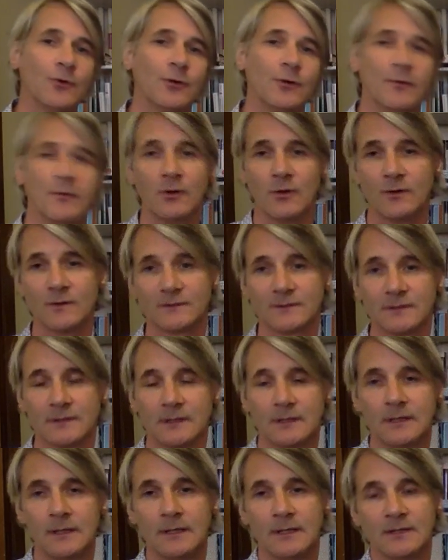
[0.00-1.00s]
who've lost
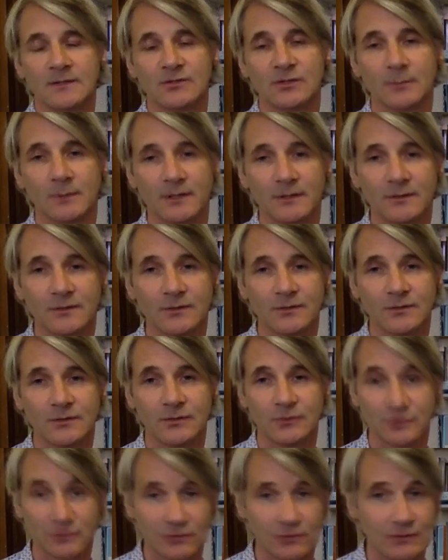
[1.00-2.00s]
somebody
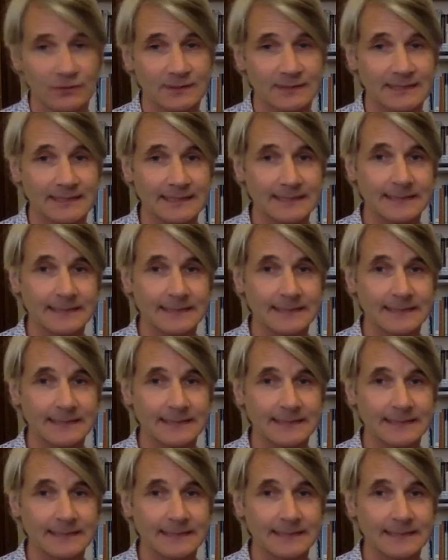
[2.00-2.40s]
to suicide.